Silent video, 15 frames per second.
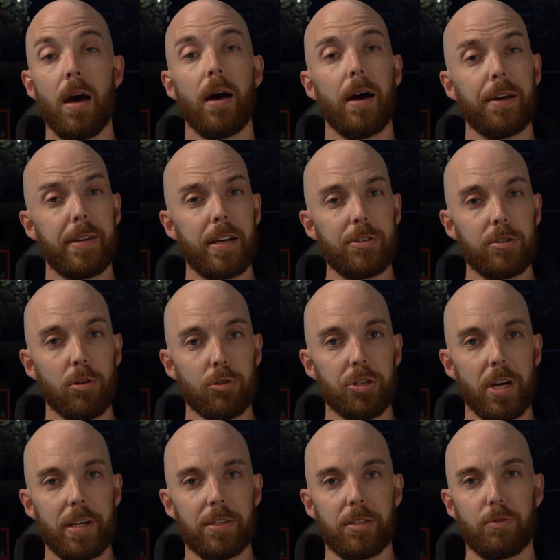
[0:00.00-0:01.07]
Additional
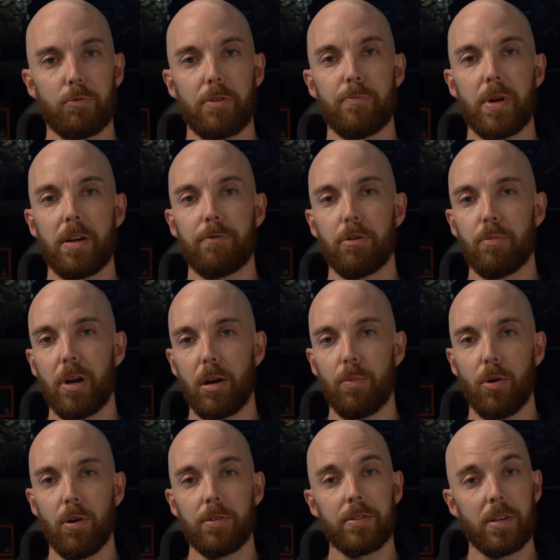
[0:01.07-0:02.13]
changes we've made for
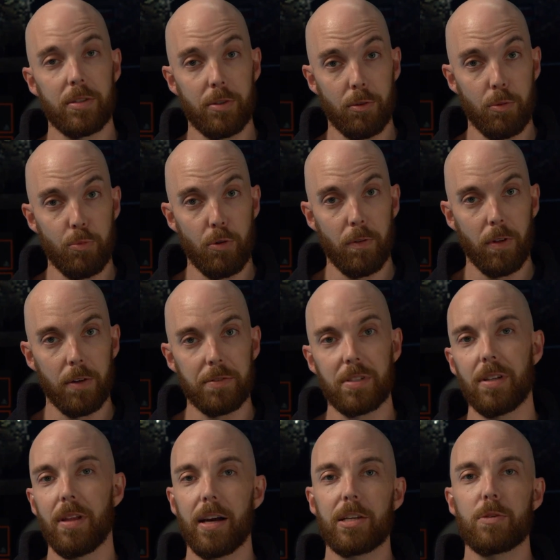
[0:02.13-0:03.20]
Barebones is the removal of
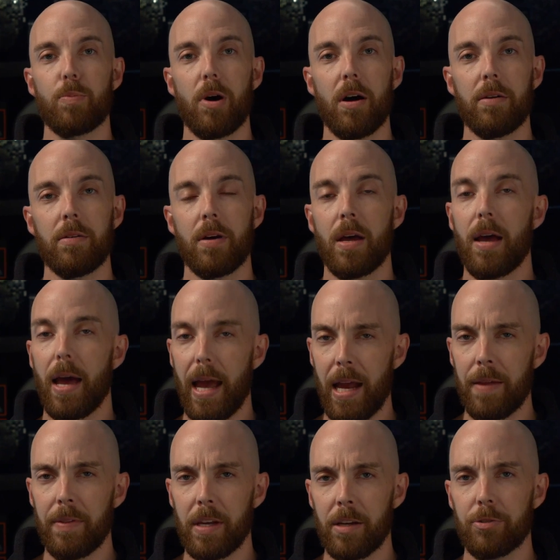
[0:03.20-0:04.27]
select spawn
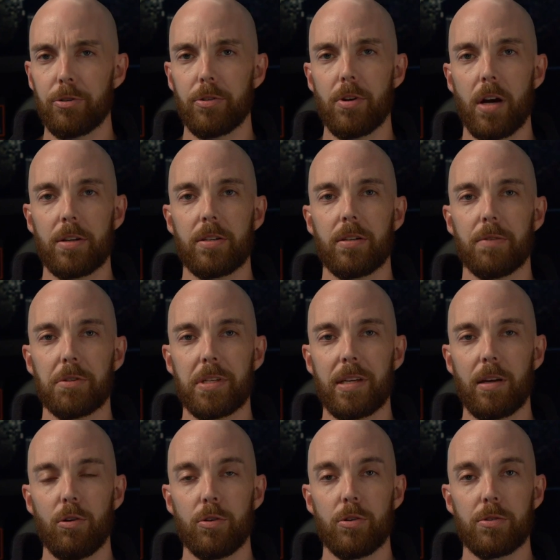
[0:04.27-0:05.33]
and the introduction of
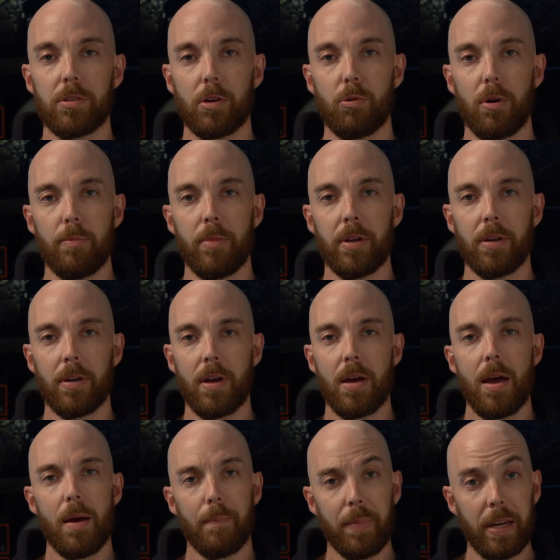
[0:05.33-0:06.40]
single-use equipment,
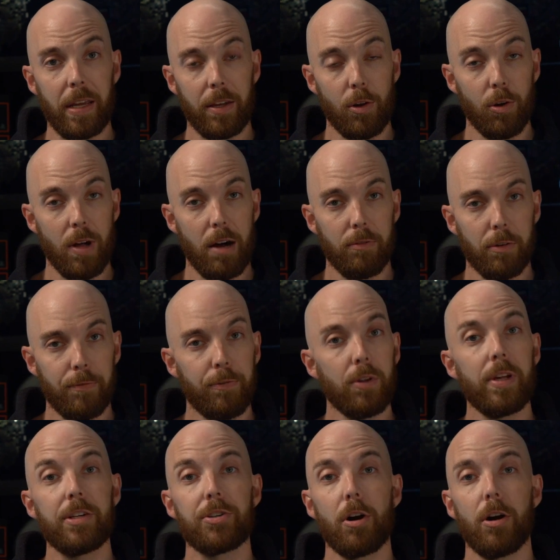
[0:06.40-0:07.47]
meaning you'll have a
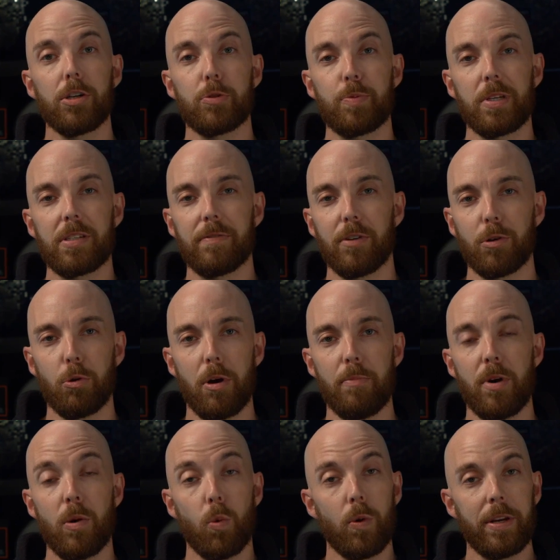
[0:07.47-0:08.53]
fully charged piece of
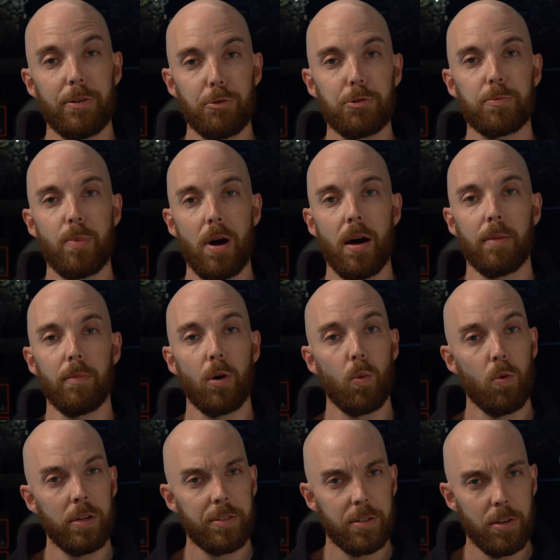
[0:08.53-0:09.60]
equipment when you spawn, but
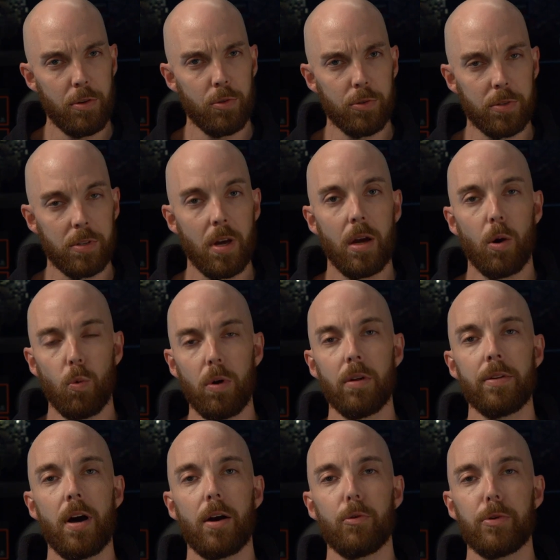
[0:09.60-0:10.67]
once used, will
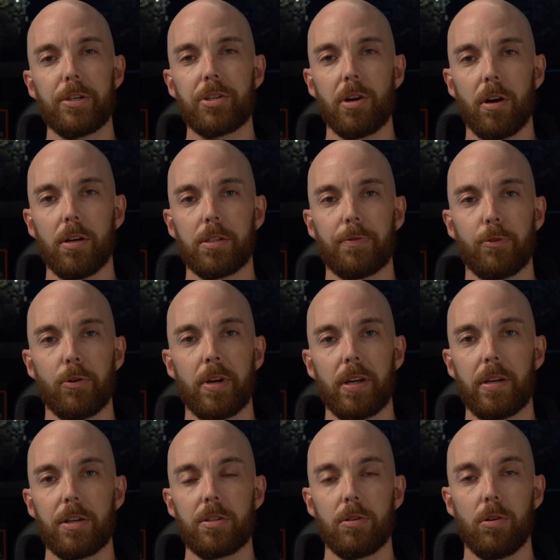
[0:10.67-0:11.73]
not recharge for an
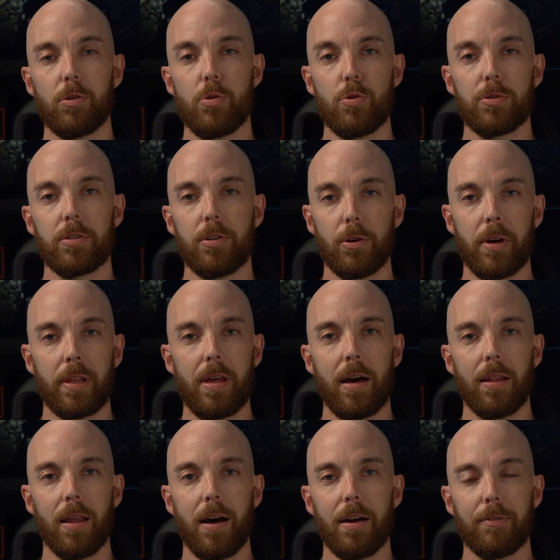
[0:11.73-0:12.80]
additional use during
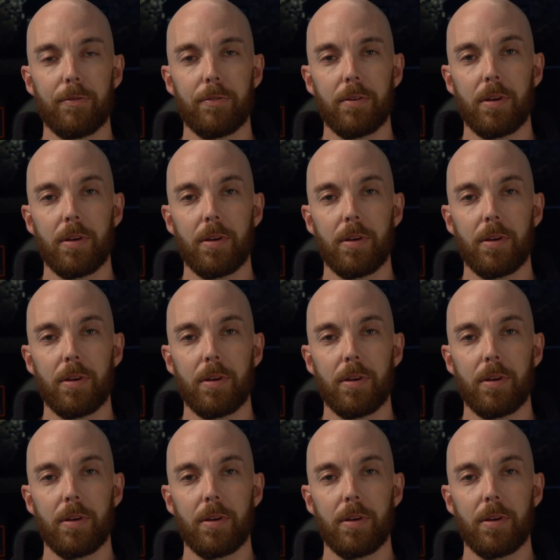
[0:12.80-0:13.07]
that life.